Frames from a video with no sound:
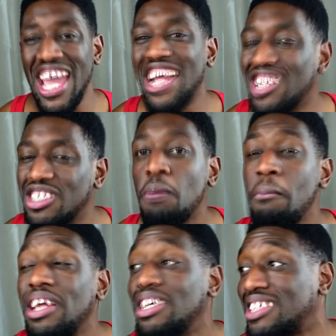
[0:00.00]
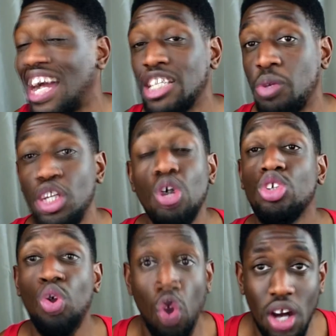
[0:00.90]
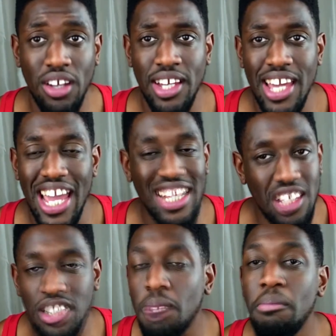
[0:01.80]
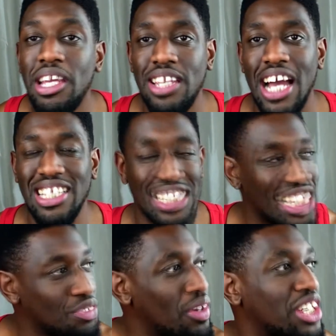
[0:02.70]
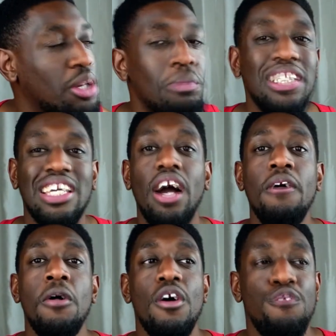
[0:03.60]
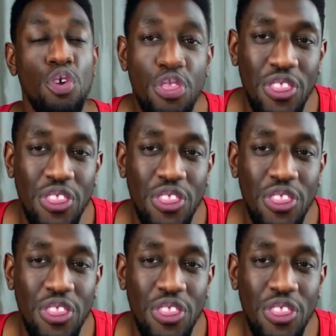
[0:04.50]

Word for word: It doesn't mean there's times where you don't talk. It doesn't mean that. Successful relationship means that through